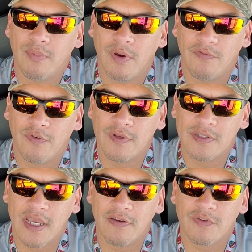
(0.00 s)

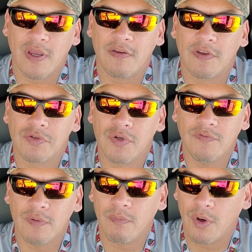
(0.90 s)
preference, after having
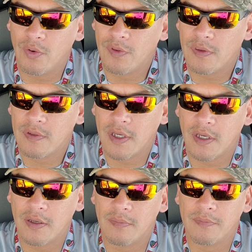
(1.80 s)
driven both,
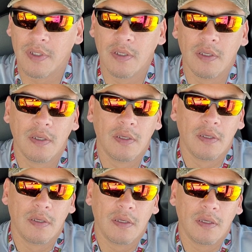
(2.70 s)

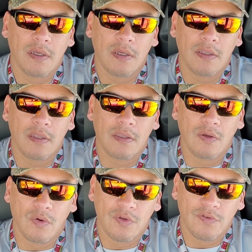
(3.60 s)
the
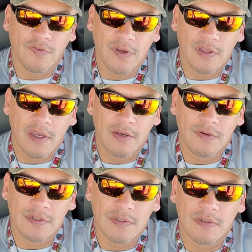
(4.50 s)
older
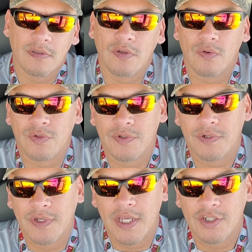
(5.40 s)
Freightliners, the older
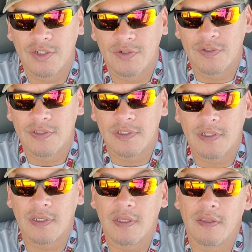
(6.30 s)
Internationals,
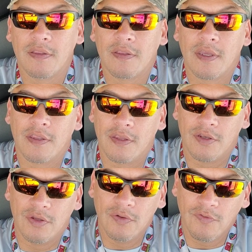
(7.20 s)
and the
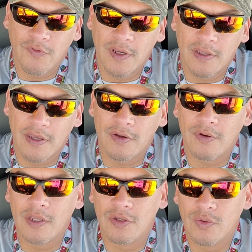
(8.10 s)
new Freightliner
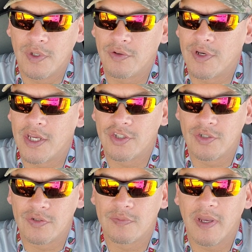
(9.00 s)
and new
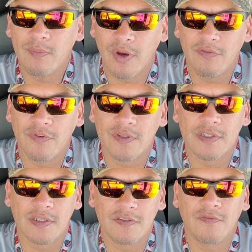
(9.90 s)
Internationals, my
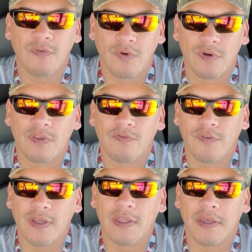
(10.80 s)
preference is for the
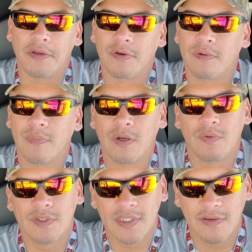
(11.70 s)
Freightliner, but
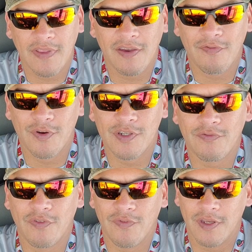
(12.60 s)
we'll save that for a
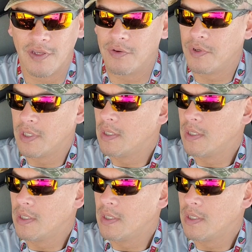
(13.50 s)
different video.